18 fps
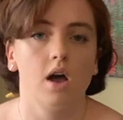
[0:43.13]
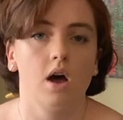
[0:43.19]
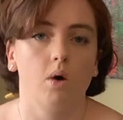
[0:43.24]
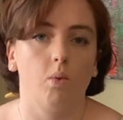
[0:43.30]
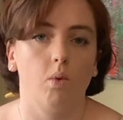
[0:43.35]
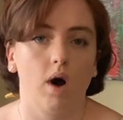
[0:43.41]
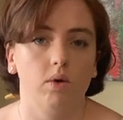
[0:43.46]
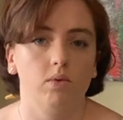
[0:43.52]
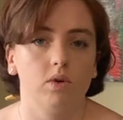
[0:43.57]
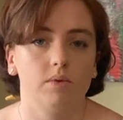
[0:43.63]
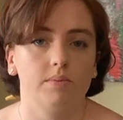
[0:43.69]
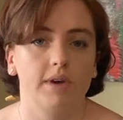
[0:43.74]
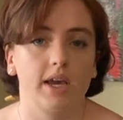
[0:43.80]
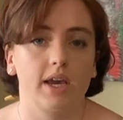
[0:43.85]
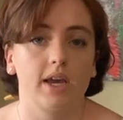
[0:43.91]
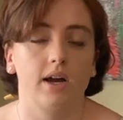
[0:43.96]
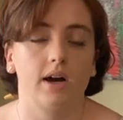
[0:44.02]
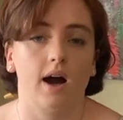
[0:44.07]
One will
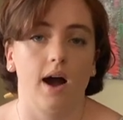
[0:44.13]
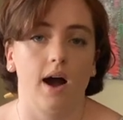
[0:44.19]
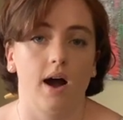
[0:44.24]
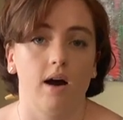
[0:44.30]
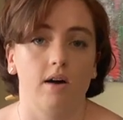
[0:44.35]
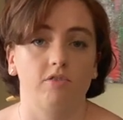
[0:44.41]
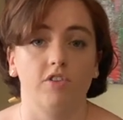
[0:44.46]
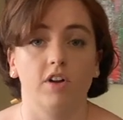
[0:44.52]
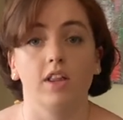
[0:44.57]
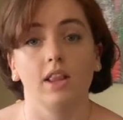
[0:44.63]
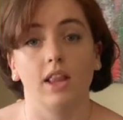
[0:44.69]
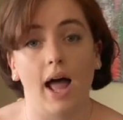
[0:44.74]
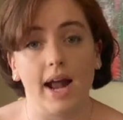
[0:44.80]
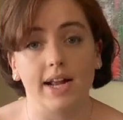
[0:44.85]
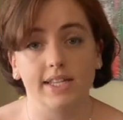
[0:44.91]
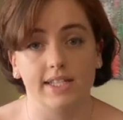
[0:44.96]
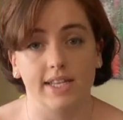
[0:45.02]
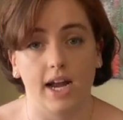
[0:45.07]
be of
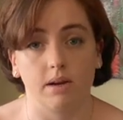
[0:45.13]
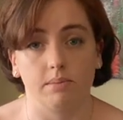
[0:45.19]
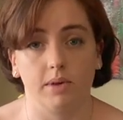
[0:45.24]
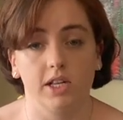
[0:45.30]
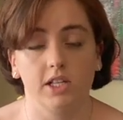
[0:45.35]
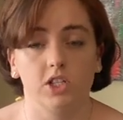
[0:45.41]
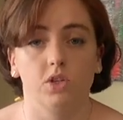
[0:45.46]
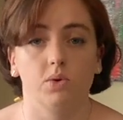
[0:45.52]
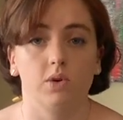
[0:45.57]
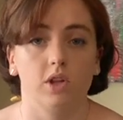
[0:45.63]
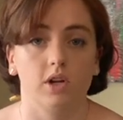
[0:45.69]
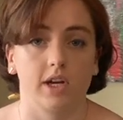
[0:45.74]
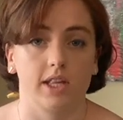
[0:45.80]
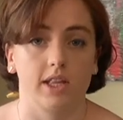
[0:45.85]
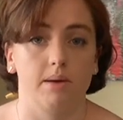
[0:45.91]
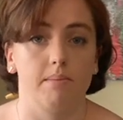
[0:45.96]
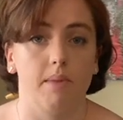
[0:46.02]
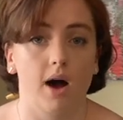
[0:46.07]
line segments, so we'll look at
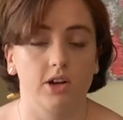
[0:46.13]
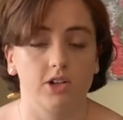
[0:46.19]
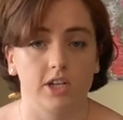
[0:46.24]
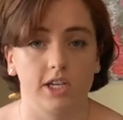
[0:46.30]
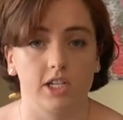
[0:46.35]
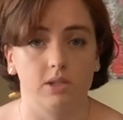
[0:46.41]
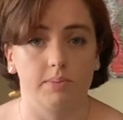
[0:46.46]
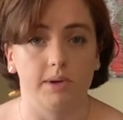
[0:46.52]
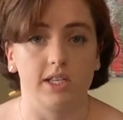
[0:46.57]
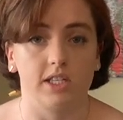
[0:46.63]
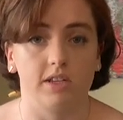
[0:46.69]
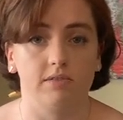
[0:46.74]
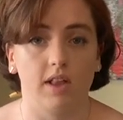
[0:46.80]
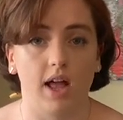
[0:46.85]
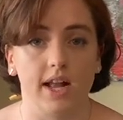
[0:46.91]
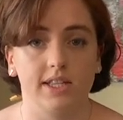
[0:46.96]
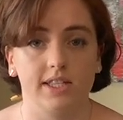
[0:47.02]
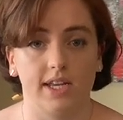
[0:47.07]
the moduli space of
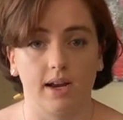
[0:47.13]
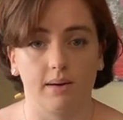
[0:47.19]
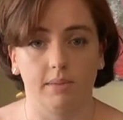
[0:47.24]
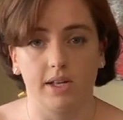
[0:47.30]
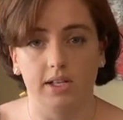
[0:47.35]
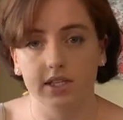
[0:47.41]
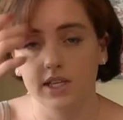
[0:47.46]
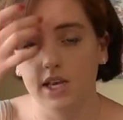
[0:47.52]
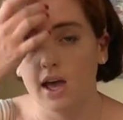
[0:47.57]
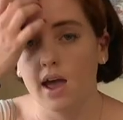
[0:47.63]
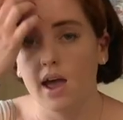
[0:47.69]
line segments,